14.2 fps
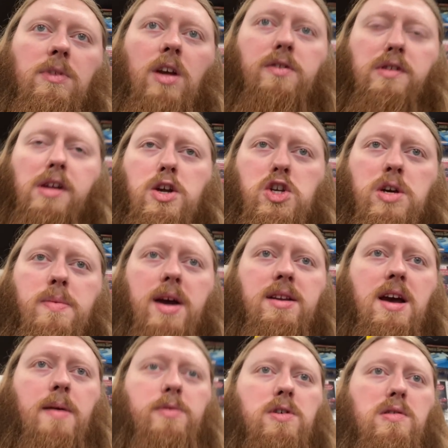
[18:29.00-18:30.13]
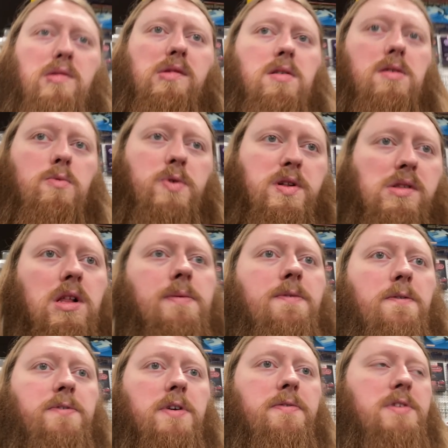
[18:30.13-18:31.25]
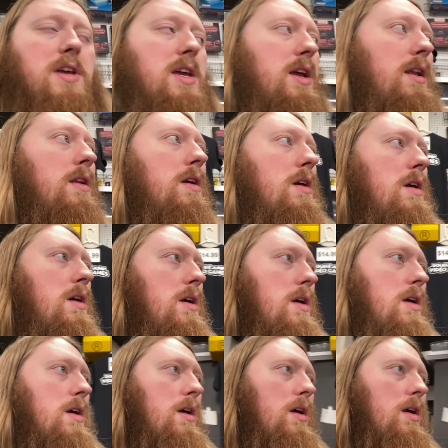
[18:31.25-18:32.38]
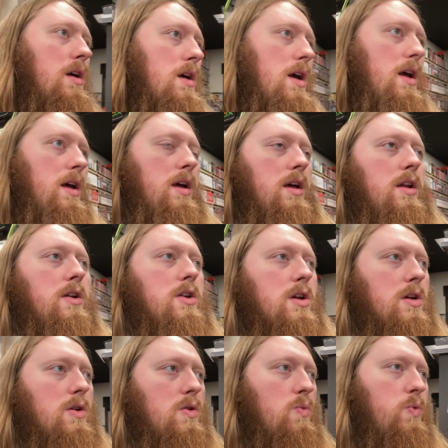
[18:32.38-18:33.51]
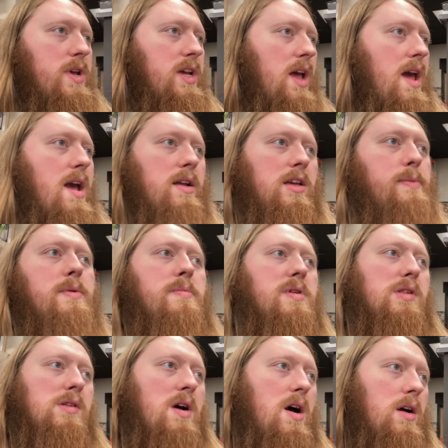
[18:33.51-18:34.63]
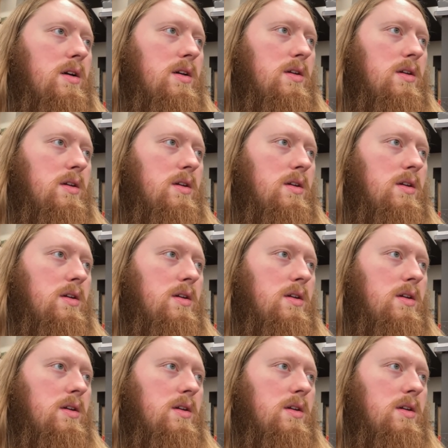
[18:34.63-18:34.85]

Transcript: These um, H D M I adapters, we sell them for fifteen, and we can't keep them in stock.